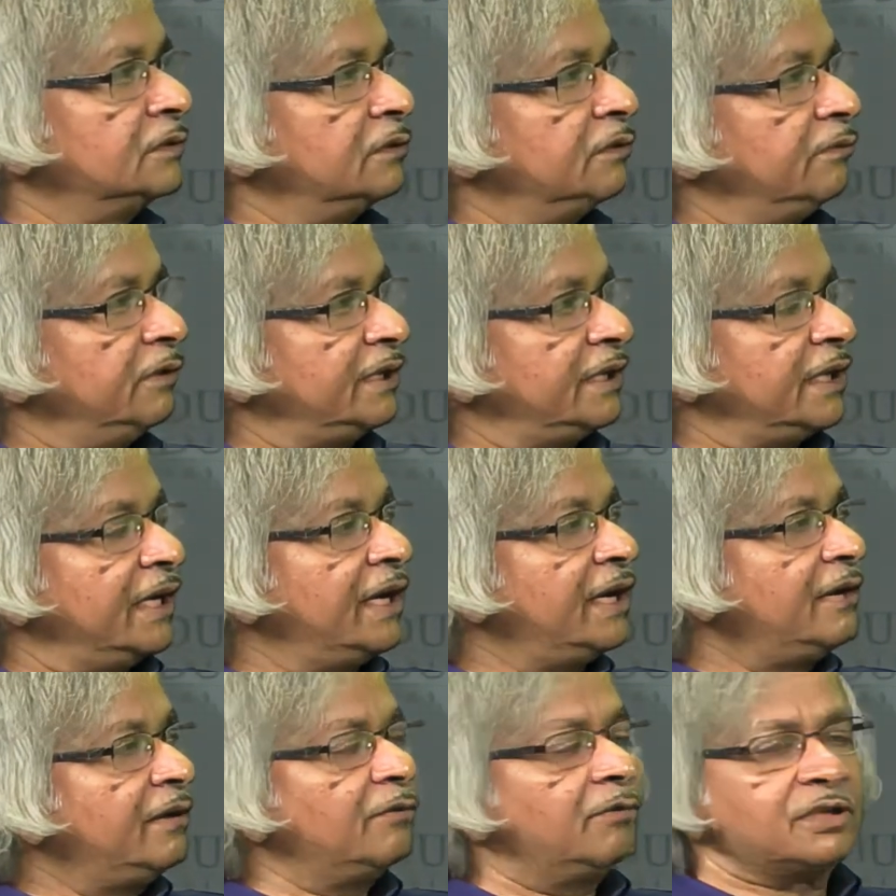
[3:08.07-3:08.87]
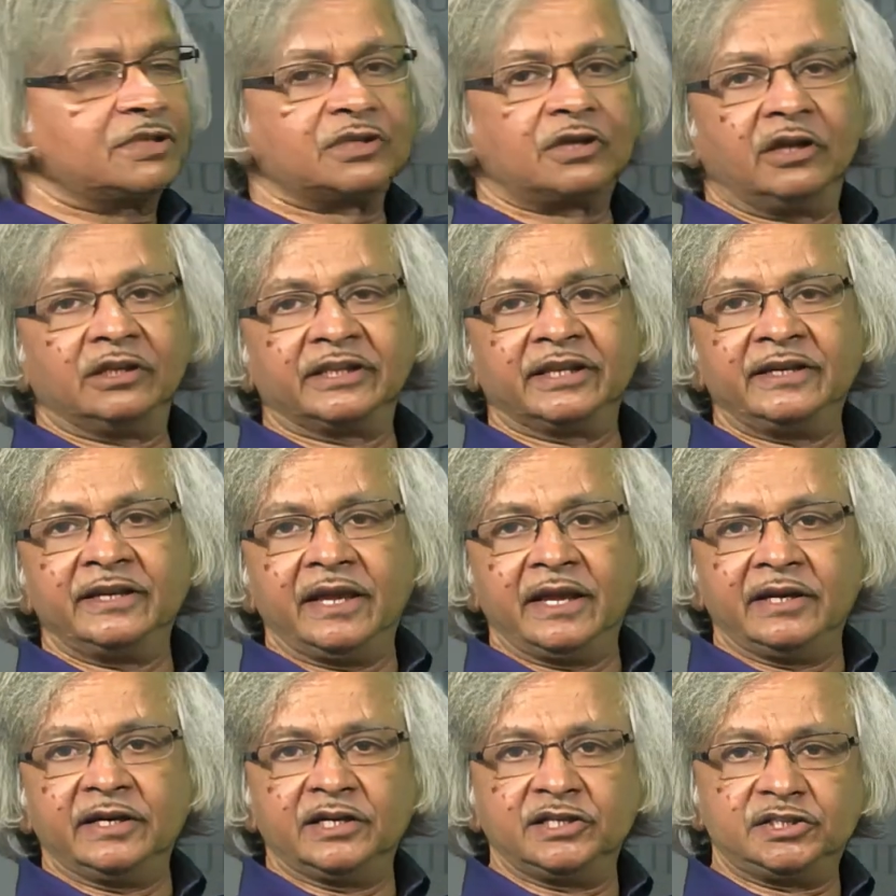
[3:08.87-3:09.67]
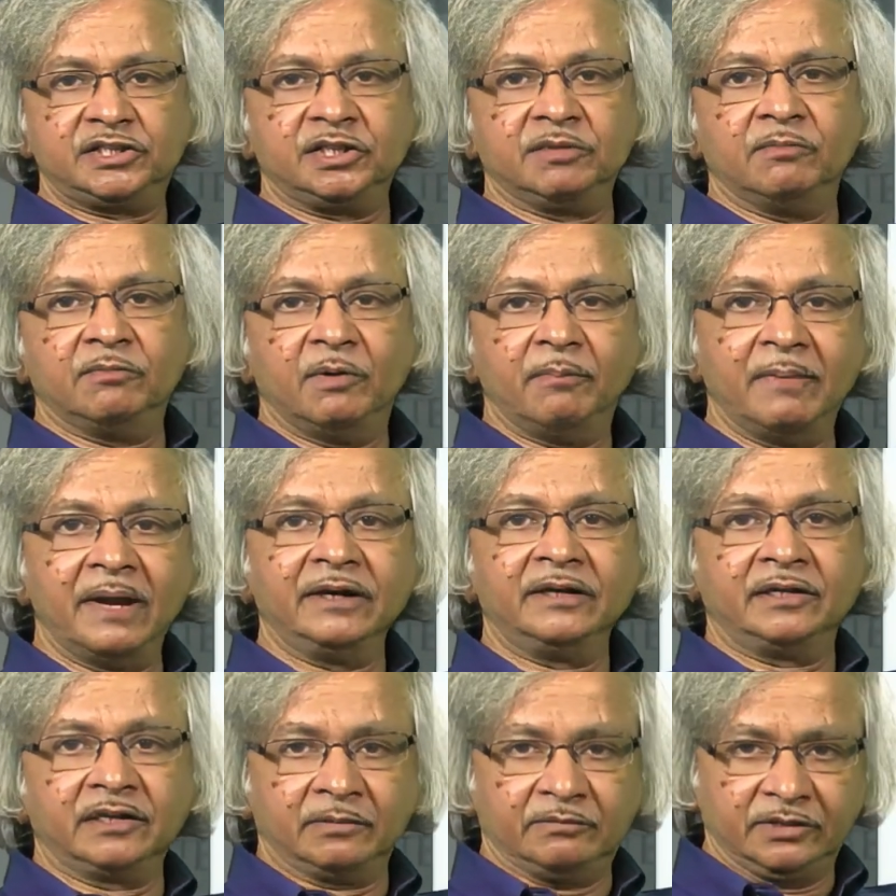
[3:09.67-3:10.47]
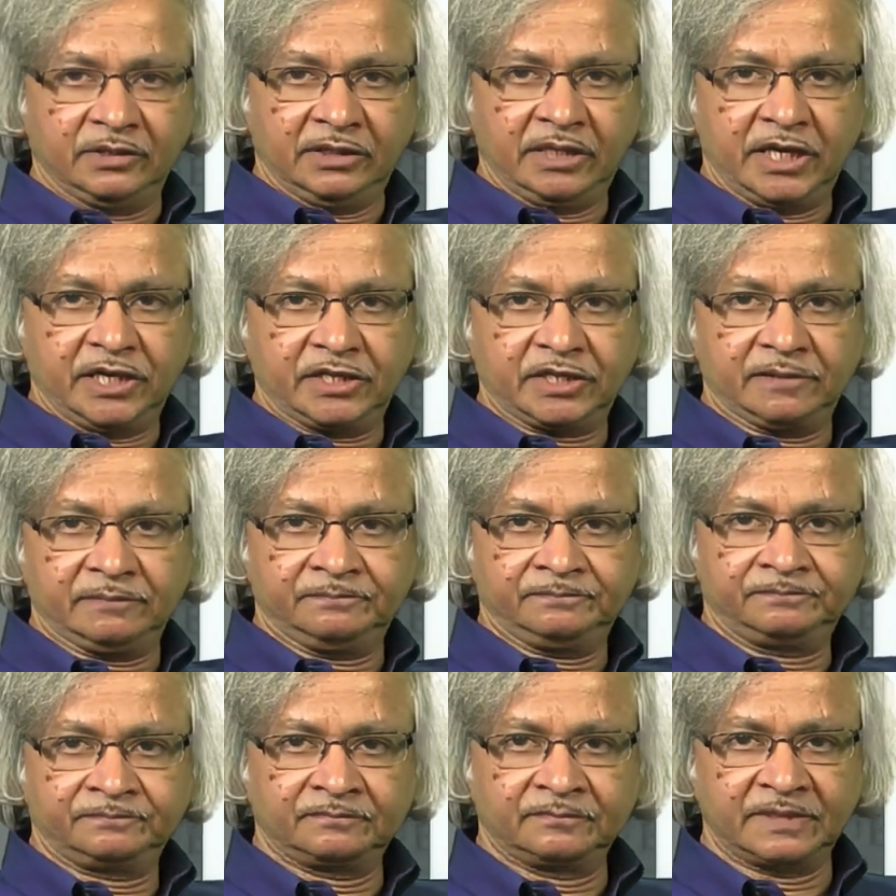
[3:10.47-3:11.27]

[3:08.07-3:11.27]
with what's called an energy momentum relation.